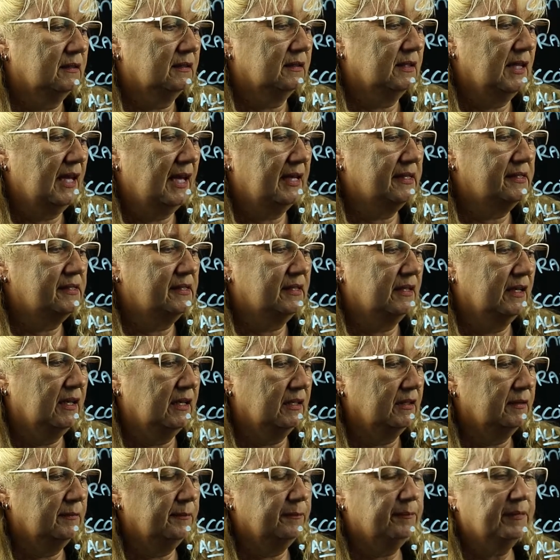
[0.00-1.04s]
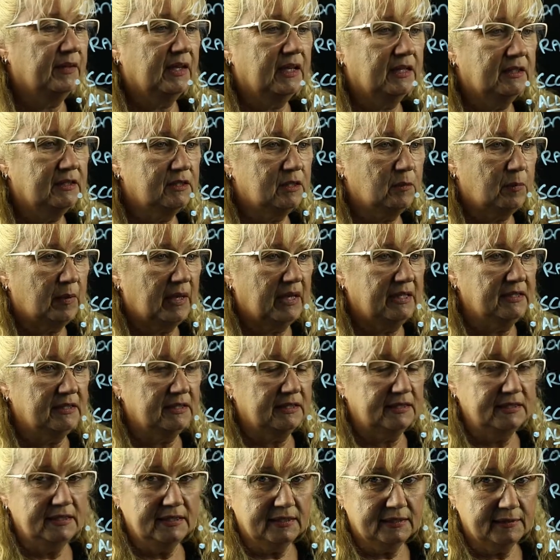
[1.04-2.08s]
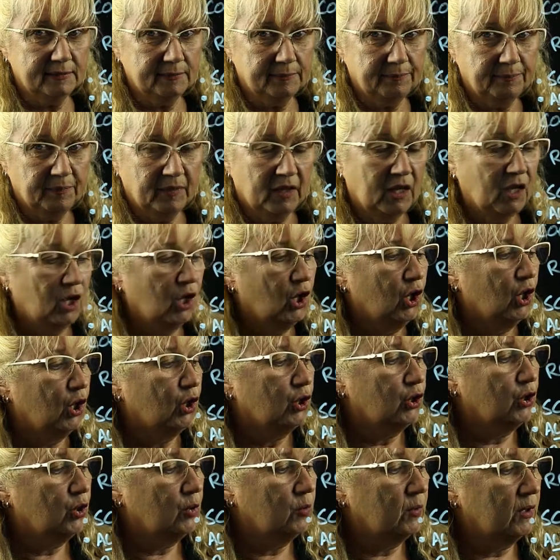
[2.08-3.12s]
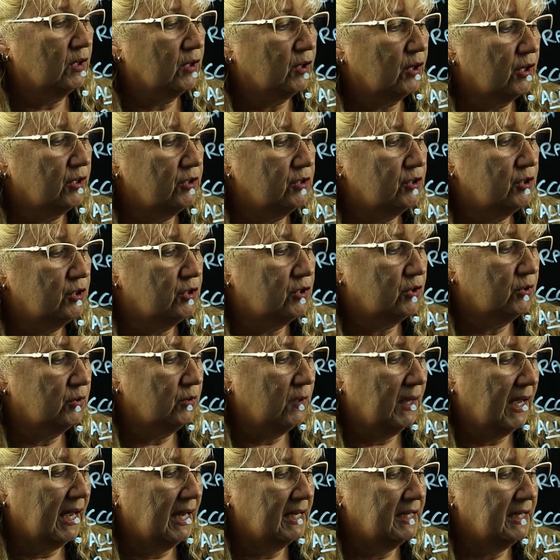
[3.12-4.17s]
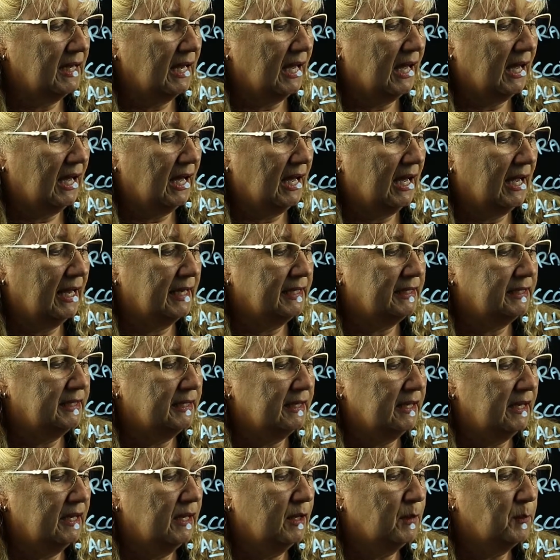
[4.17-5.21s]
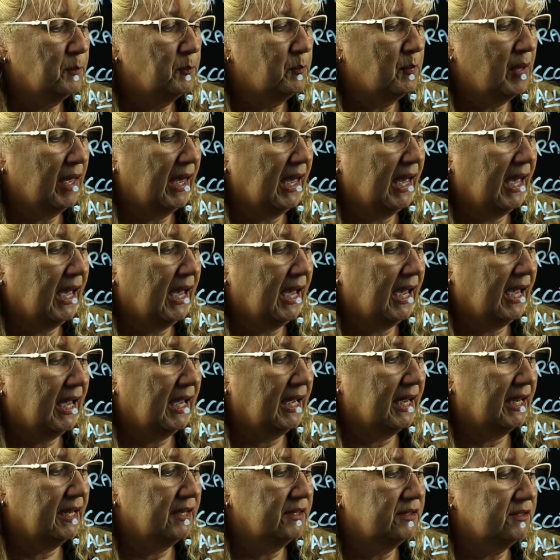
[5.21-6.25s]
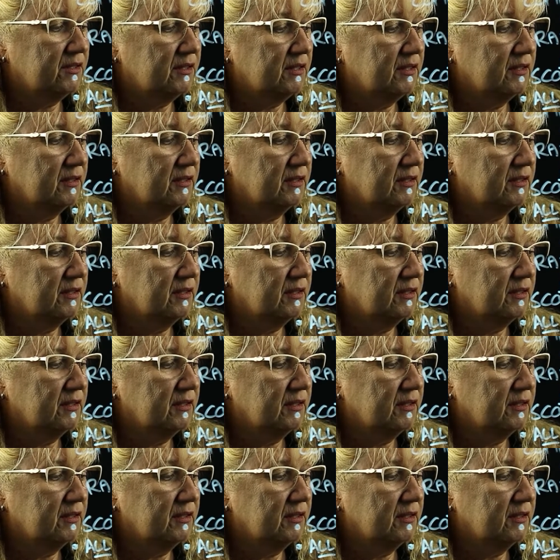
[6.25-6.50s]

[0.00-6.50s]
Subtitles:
that's an N. Independent, you are going to do an unpaired